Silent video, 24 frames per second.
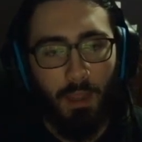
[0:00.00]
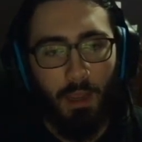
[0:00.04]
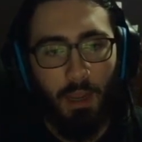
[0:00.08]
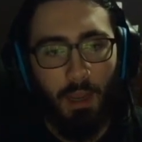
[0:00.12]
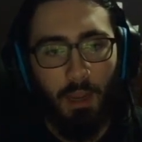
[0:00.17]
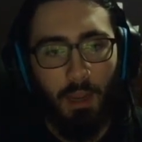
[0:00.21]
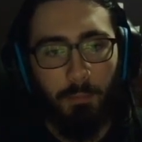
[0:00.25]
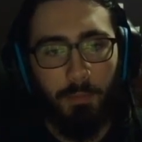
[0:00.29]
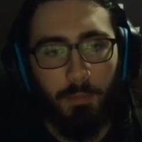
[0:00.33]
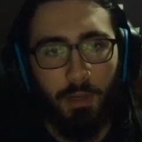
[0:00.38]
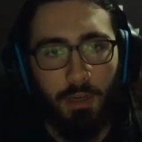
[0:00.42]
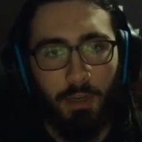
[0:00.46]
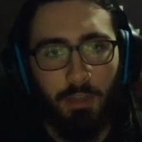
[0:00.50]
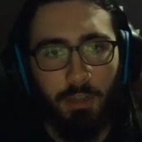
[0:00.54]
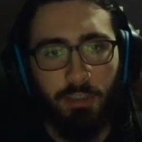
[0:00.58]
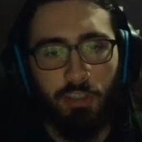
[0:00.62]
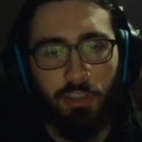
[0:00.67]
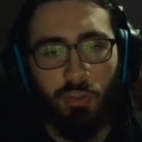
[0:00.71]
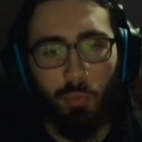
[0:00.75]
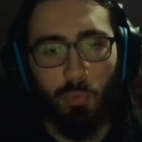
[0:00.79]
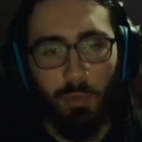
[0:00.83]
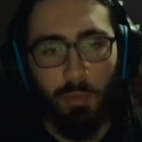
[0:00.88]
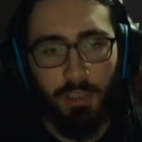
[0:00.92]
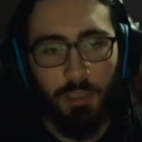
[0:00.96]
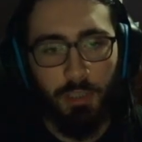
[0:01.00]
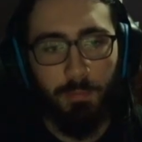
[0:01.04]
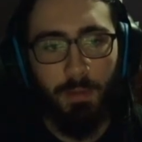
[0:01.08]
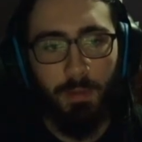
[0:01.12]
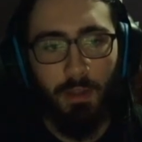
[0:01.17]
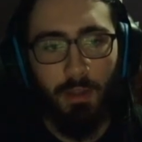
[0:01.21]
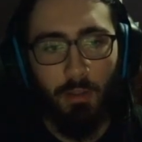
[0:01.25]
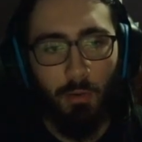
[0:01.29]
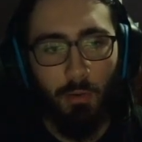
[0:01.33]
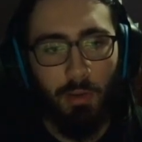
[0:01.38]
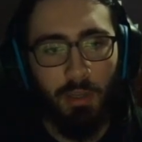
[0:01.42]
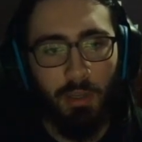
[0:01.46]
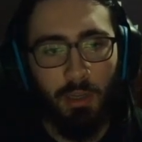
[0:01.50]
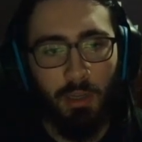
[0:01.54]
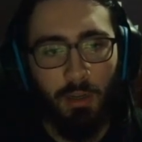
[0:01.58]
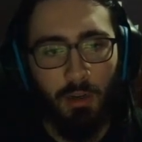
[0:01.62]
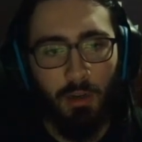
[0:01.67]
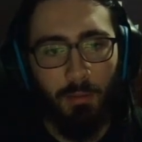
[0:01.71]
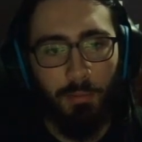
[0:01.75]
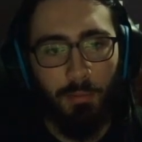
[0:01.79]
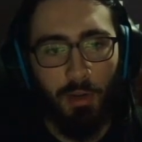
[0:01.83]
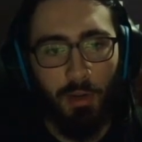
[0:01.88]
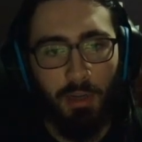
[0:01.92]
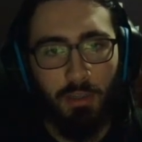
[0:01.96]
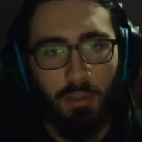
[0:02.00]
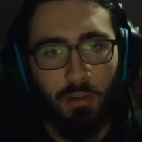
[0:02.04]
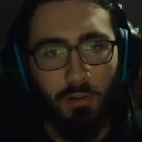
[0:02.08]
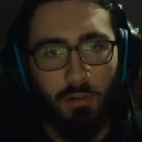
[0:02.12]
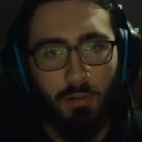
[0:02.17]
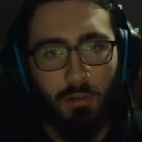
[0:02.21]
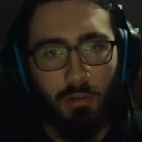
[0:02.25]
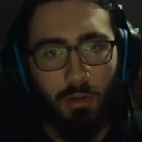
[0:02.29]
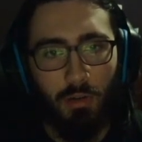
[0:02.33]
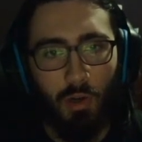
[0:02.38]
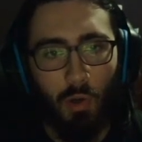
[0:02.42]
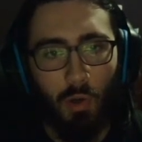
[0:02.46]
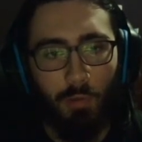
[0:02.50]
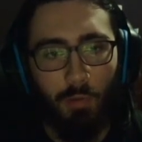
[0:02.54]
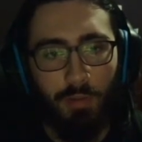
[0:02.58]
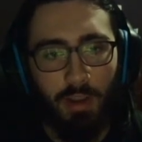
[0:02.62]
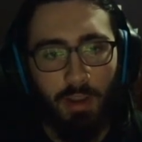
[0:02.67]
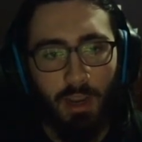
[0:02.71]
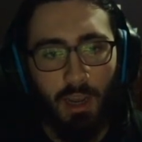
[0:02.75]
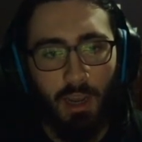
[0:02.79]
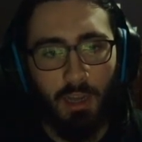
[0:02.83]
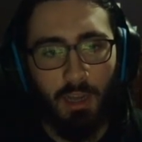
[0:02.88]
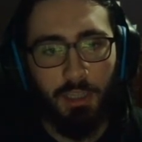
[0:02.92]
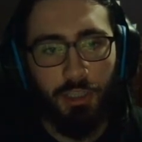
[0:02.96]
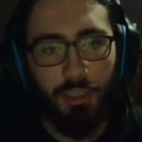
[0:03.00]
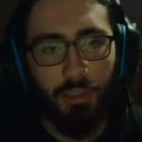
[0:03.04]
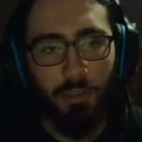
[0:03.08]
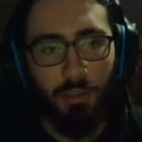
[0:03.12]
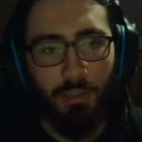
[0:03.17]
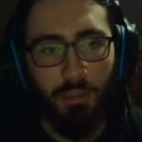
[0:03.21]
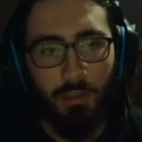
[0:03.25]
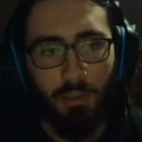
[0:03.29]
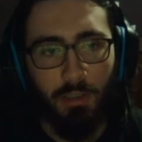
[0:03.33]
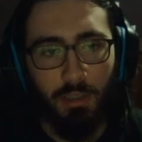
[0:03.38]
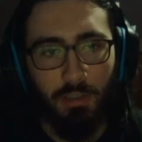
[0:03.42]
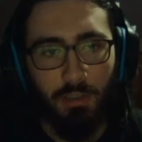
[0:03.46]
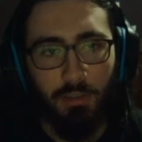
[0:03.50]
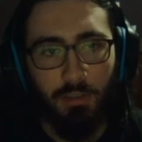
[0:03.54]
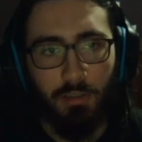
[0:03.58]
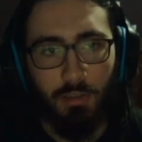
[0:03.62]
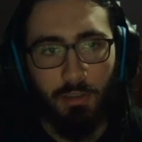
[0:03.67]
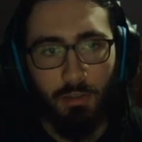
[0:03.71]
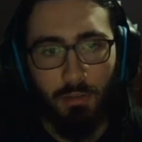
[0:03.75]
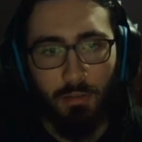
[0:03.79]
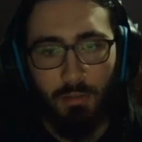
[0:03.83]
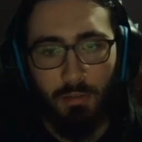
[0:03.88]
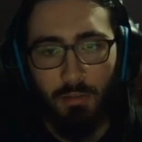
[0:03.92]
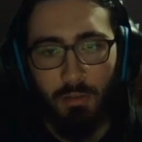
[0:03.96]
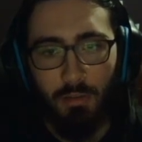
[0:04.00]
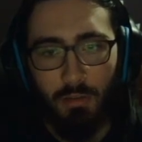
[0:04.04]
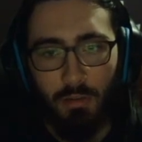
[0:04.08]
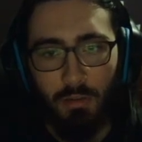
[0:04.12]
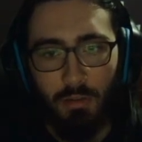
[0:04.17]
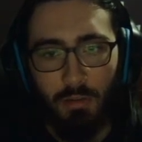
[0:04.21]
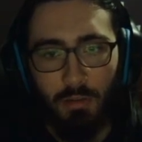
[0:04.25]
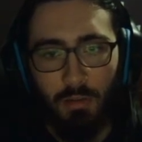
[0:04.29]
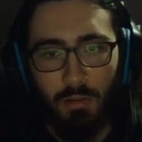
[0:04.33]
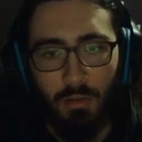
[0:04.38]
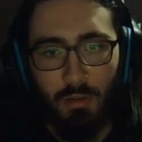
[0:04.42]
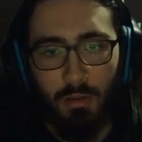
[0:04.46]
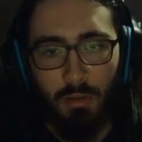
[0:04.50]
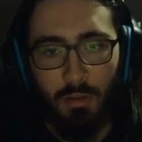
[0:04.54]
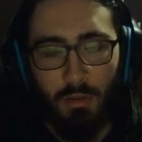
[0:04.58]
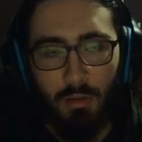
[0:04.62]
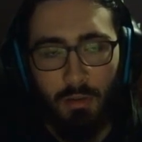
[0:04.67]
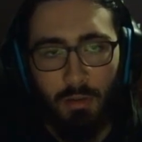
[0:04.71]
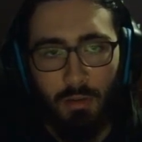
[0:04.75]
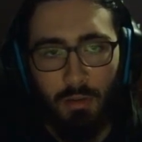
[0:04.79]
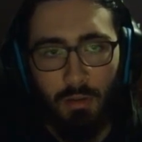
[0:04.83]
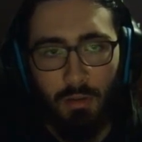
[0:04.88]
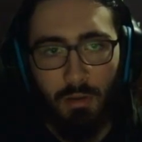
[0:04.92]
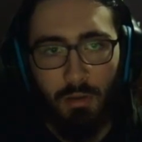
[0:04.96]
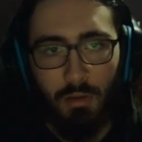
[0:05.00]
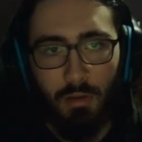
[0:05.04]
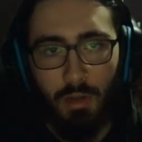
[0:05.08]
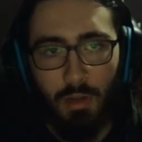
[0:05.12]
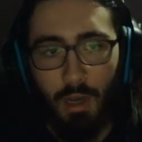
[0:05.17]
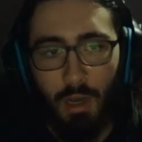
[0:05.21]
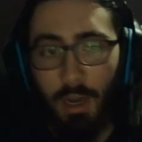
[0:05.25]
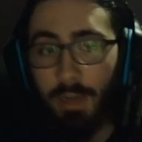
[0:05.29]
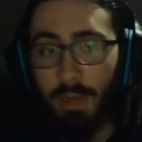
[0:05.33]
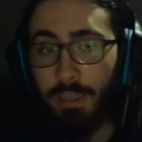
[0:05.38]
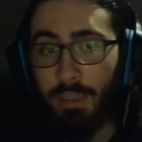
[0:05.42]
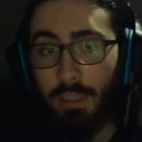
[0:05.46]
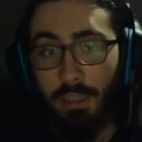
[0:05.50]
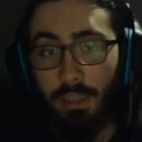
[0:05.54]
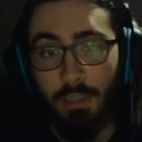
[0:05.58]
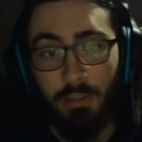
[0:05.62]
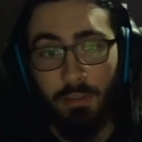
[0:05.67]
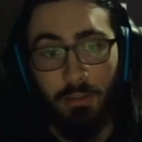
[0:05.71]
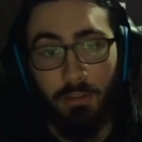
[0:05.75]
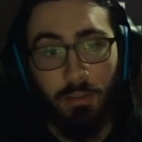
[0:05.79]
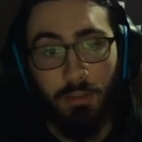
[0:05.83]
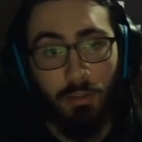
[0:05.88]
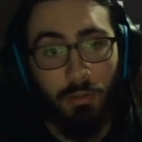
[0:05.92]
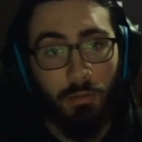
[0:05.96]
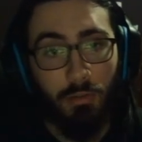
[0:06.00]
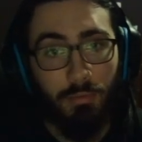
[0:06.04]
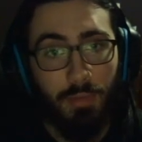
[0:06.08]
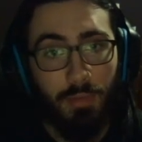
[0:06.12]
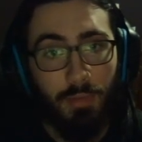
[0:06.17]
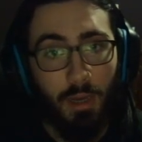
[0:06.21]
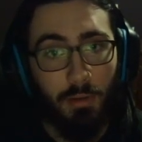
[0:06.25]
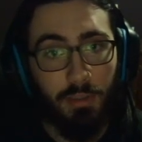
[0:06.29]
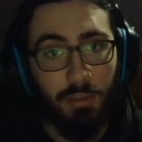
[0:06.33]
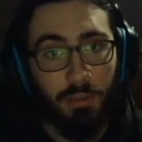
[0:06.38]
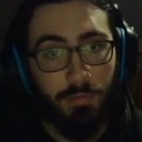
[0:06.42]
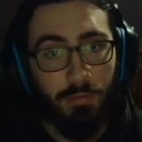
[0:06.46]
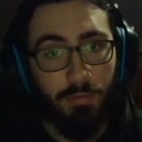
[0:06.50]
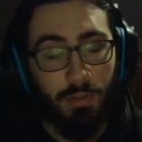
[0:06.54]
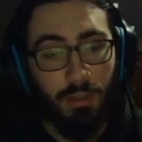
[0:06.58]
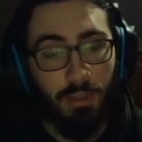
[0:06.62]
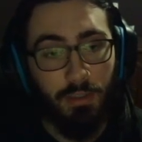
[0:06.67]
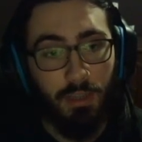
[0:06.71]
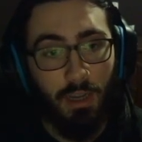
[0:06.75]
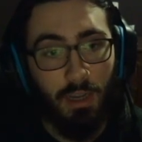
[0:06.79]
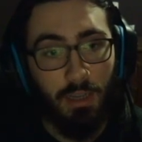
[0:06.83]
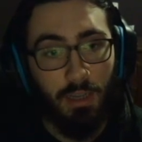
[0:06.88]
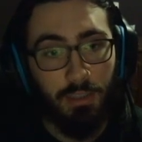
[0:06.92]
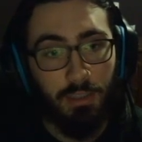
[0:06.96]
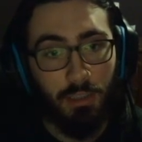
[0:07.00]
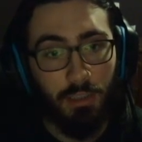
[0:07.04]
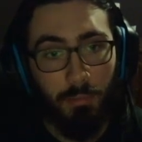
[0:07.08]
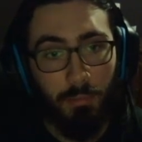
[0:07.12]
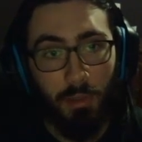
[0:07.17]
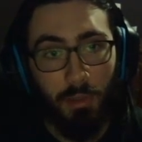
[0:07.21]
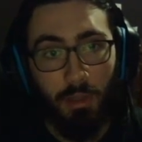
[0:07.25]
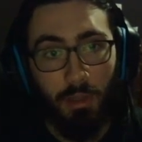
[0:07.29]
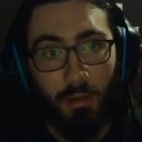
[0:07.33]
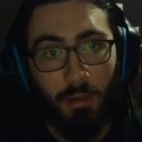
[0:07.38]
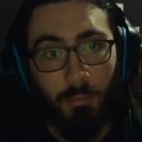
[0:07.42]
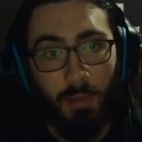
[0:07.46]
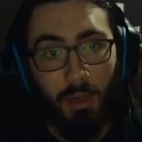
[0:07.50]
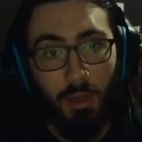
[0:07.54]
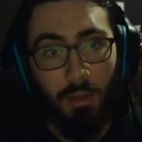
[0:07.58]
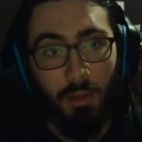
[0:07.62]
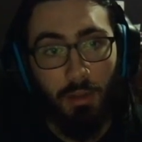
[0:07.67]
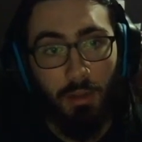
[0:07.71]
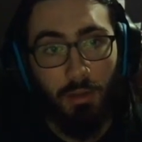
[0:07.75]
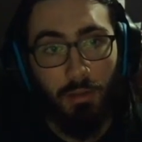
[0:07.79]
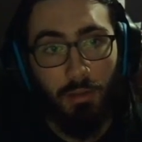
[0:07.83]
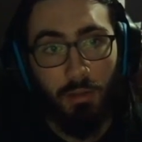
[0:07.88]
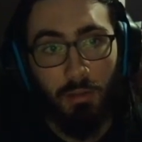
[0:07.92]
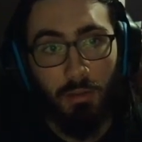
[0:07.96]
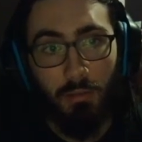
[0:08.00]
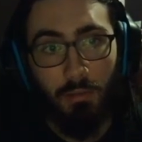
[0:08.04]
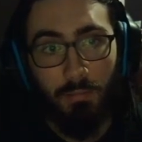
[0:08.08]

I'm gonna switch, by the way, here, but I don't know if I actually need to. I needed to. That was a fantastic play on my end.